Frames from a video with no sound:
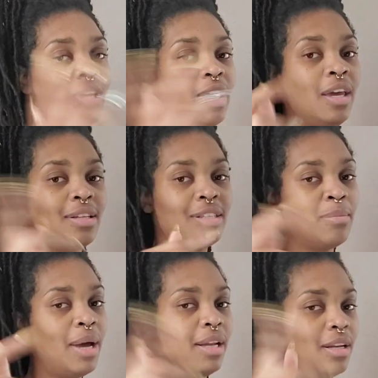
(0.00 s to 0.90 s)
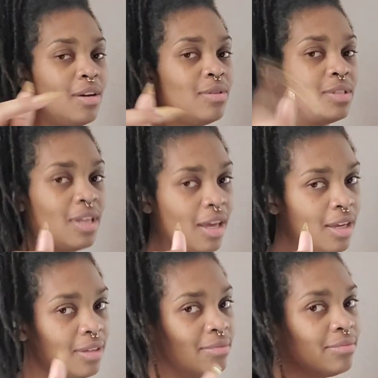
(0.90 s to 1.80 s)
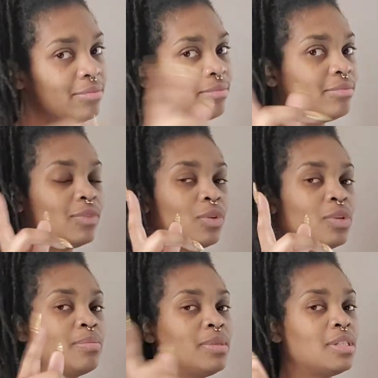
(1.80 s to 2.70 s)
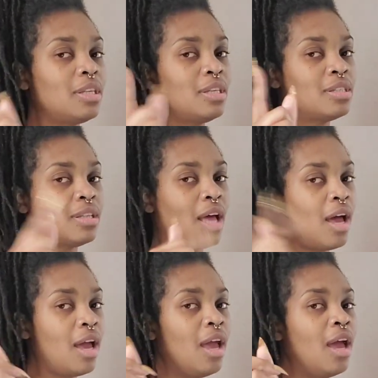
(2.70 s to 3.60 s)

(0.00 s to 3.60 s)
And somebody knows that Christmas is not